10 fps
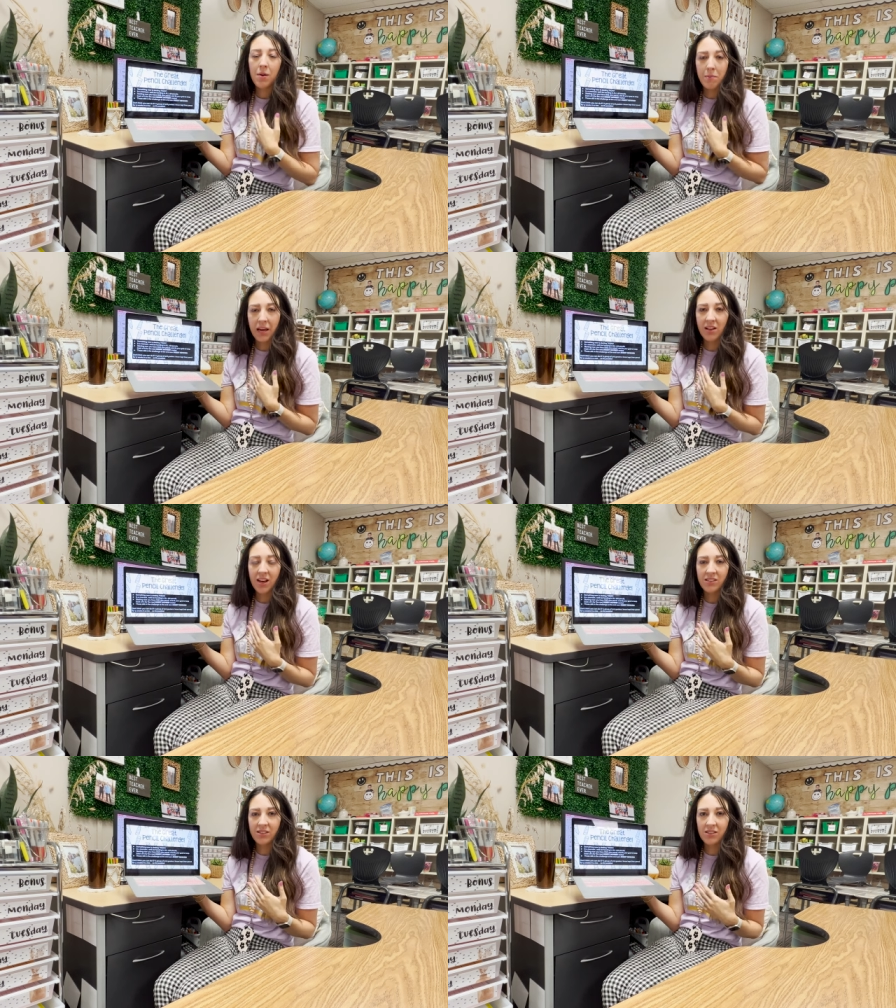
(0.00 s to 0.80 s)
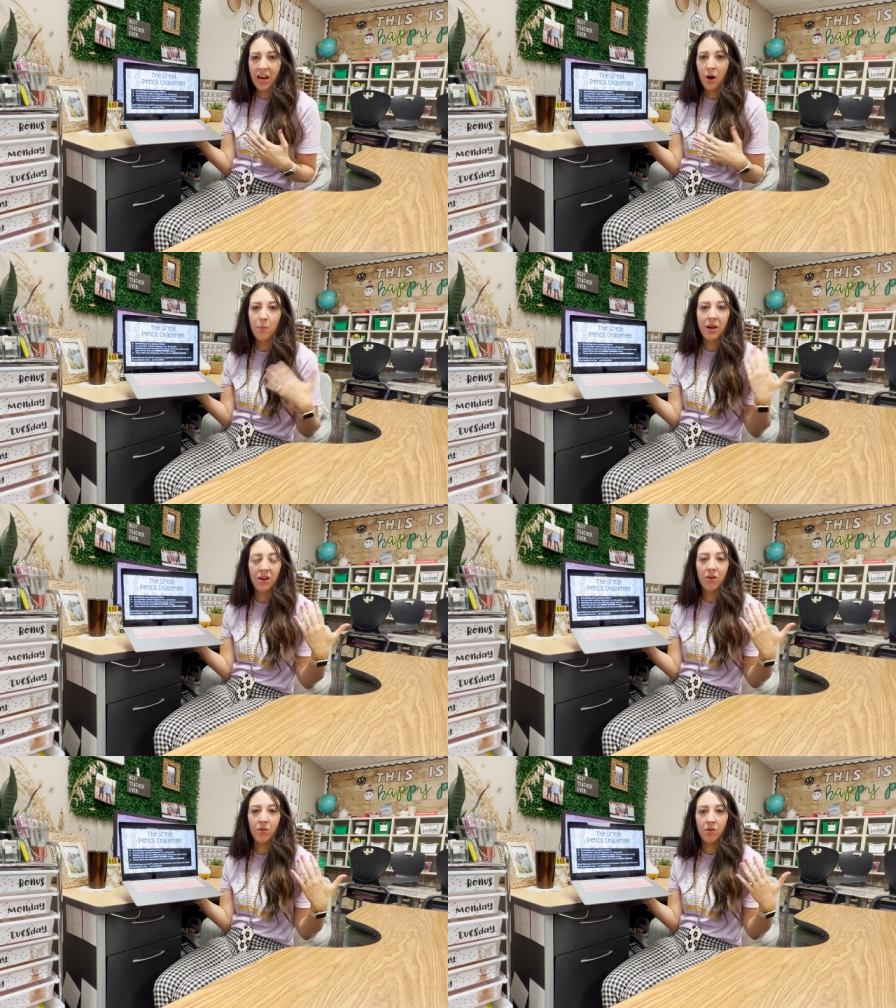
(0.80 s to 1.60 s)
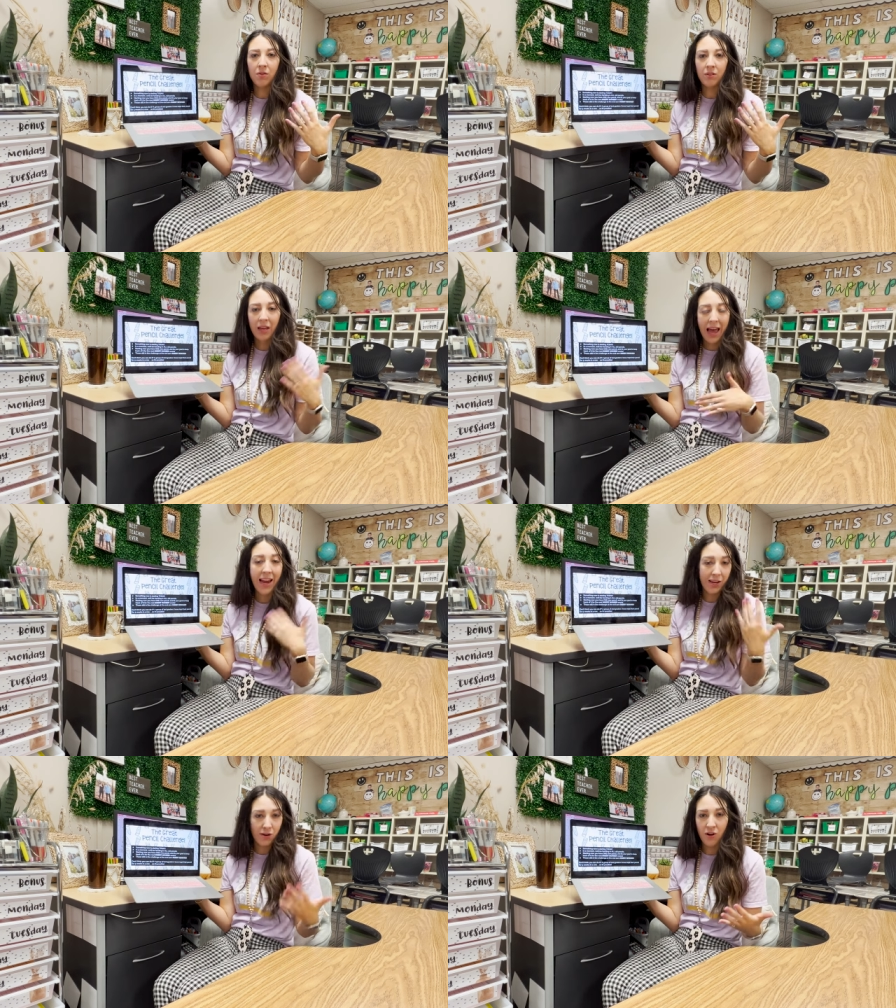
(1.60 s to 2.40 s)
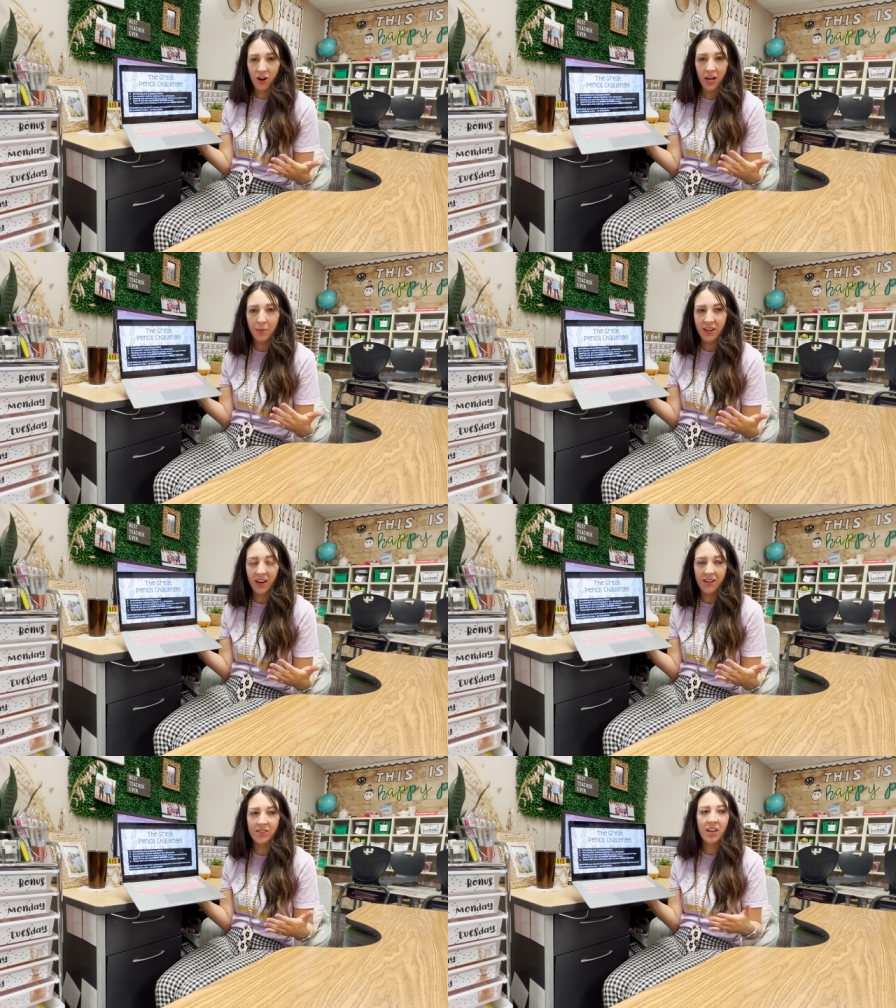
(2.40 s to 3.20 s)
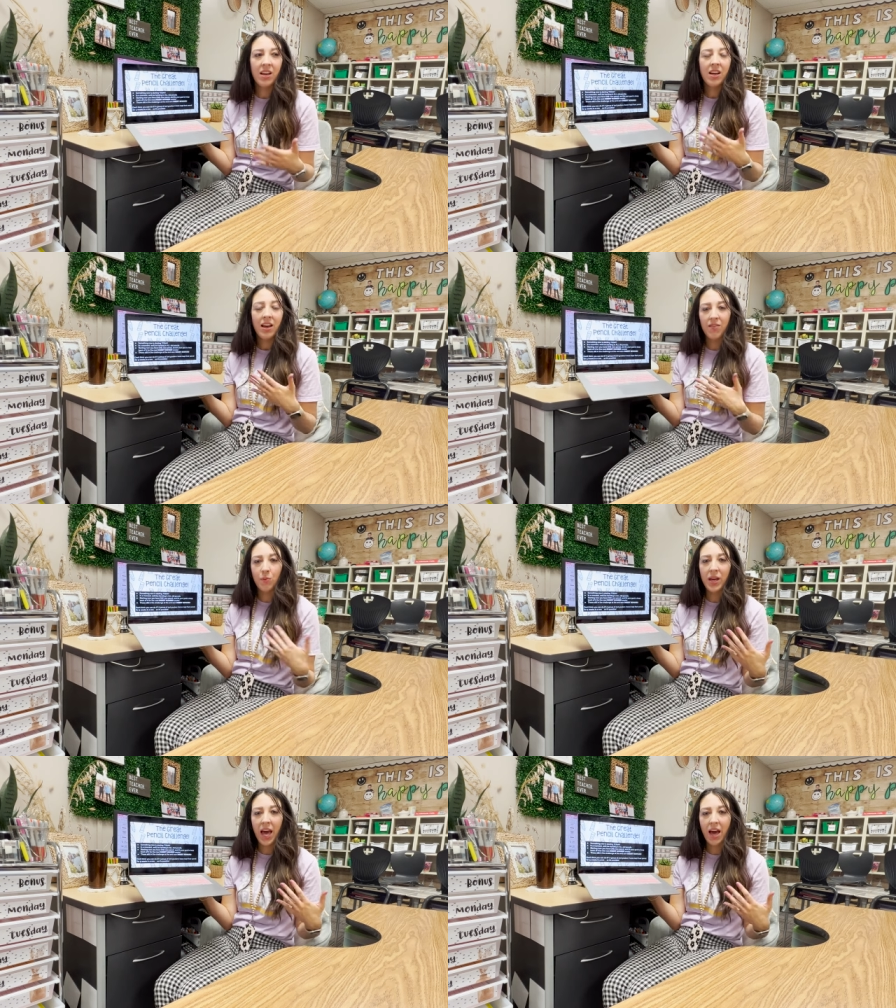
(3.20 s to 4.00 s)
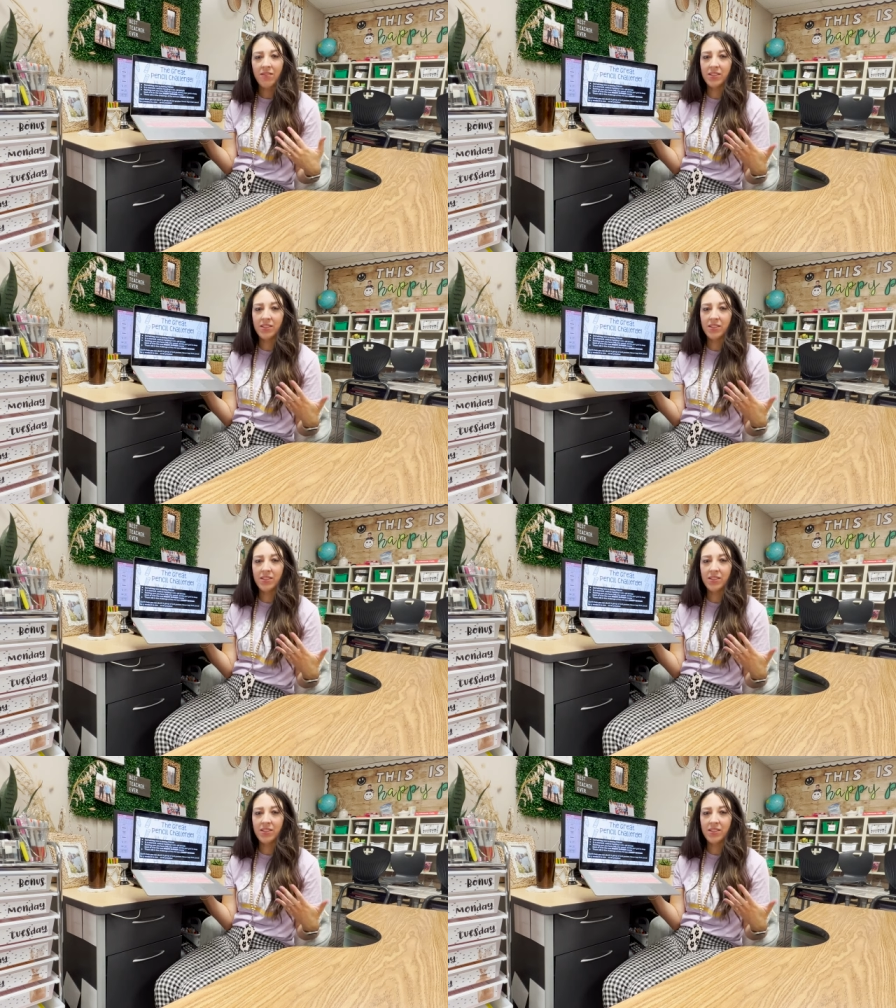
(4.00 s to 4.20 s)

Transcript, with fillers: My class has now been adding on because if we have a